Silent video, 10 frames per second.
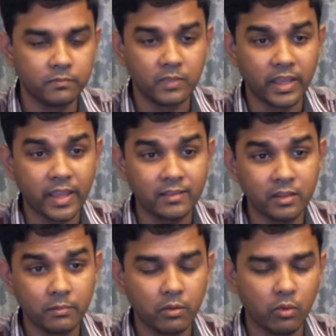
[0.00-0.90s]
they
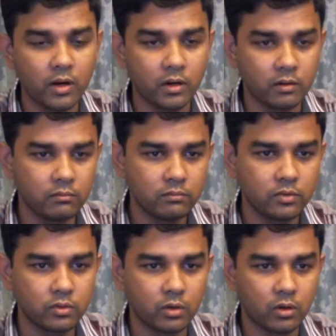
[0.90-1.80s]
canceled my order
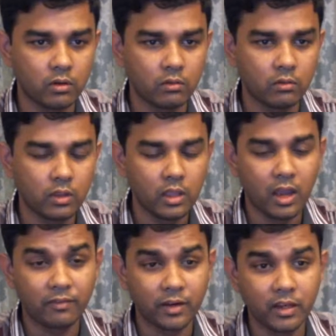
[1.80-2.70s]
so
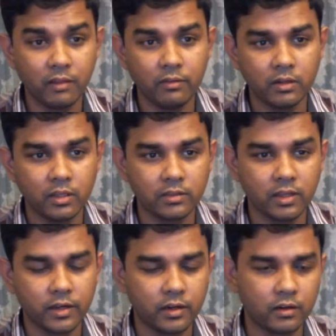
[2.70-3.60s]
after 11 days
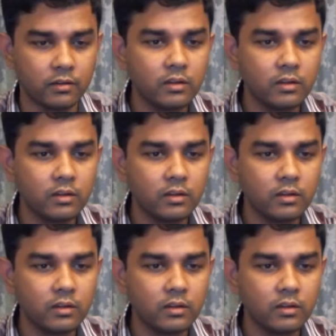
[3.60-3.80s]
later